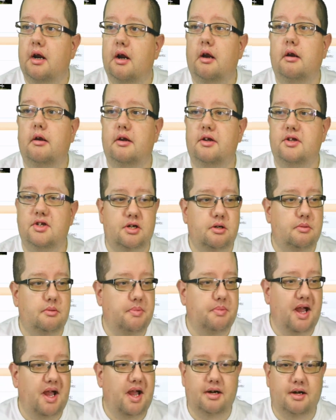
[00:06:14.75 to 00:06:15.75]
let's go
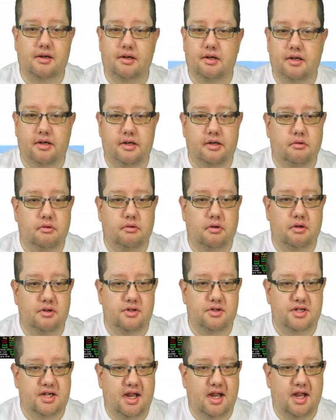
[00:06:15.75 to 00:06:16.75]
back to
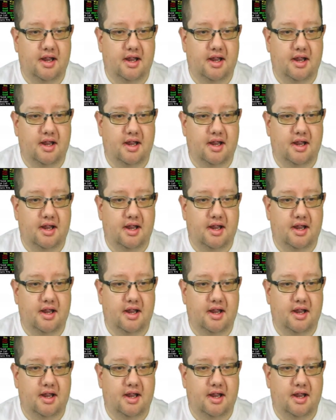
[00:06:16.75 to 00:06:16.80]
QRZ,